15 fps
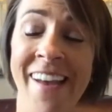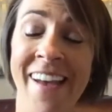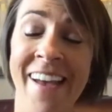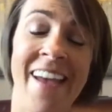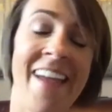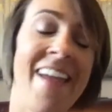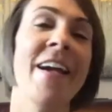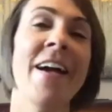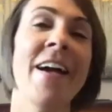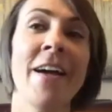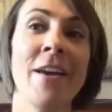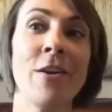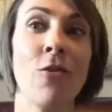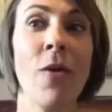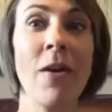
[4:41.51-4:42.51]

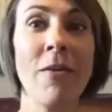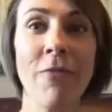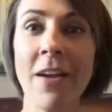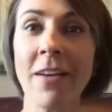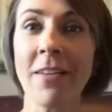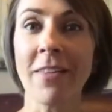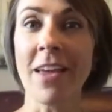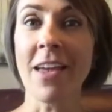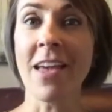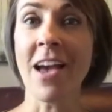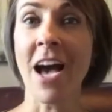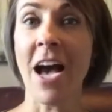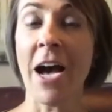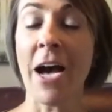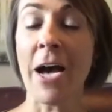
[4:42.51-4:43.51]
And quite frankly,
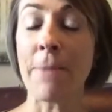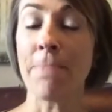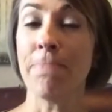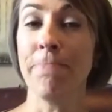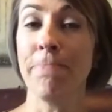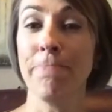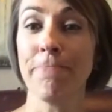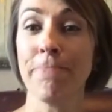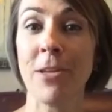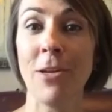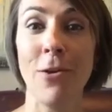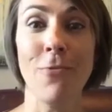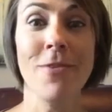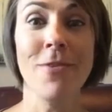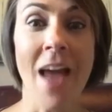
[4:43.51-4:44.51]

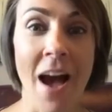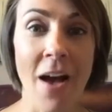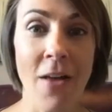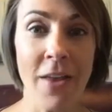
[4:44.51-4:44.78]
now